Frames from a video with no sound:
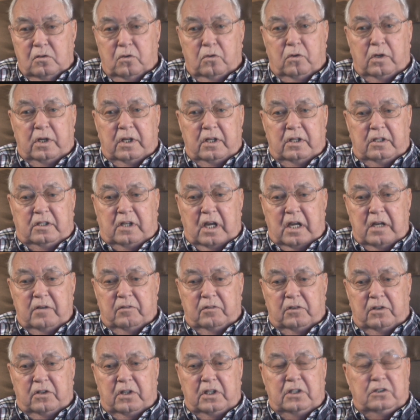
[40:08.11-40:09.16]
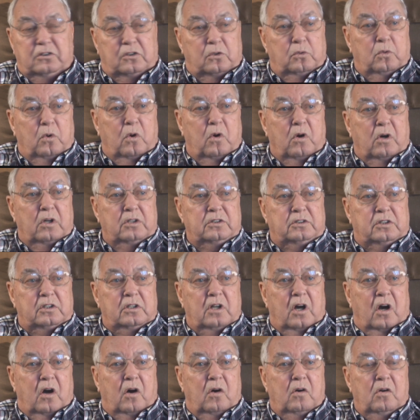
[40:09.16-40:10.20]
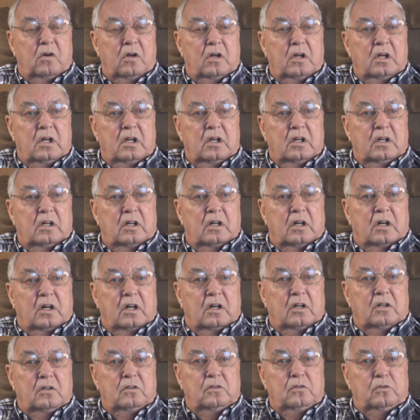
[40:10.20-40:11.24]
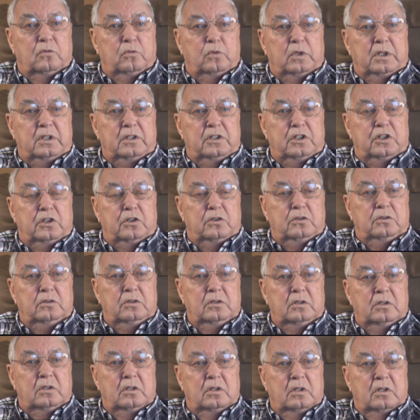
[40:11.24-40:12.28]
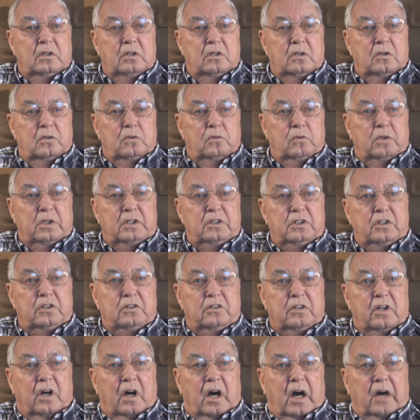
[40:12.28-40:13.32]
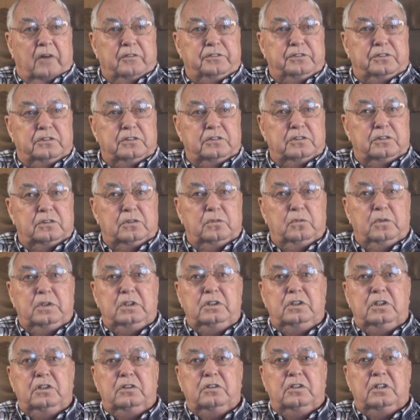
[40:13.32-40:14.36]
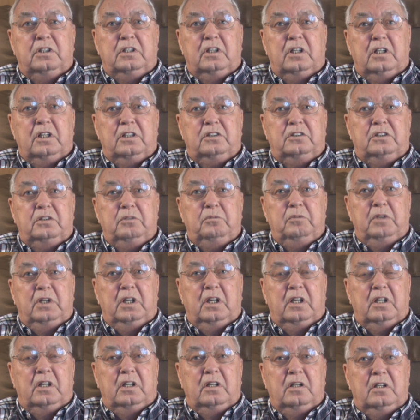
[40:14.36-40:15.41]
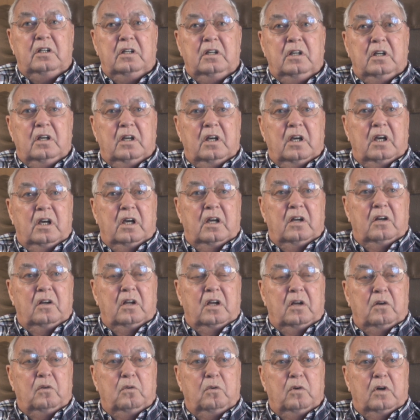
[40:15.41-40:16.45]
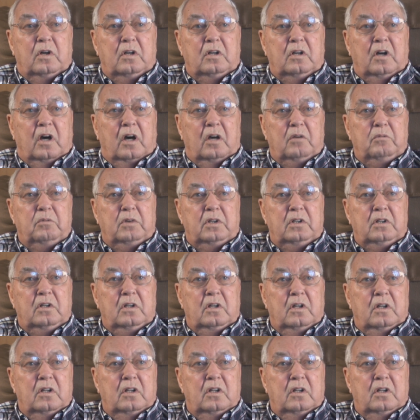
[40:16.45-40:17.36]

when it came to these awards and all, we knew the officers and we knew the enlisted men and whatnot, but